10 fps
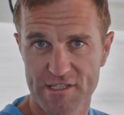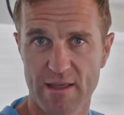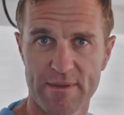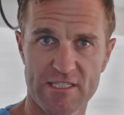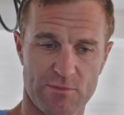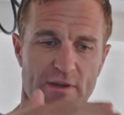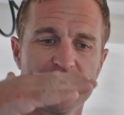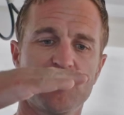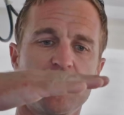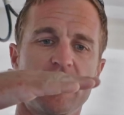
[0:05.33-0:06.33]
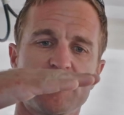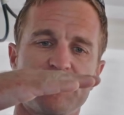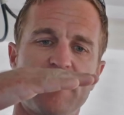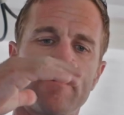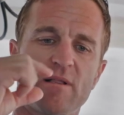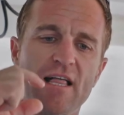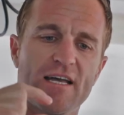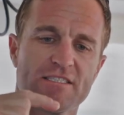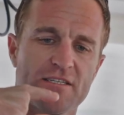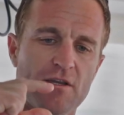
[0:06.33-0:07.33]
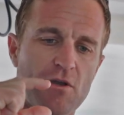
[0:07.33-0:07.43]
So that means we have 2 layers of fiberglass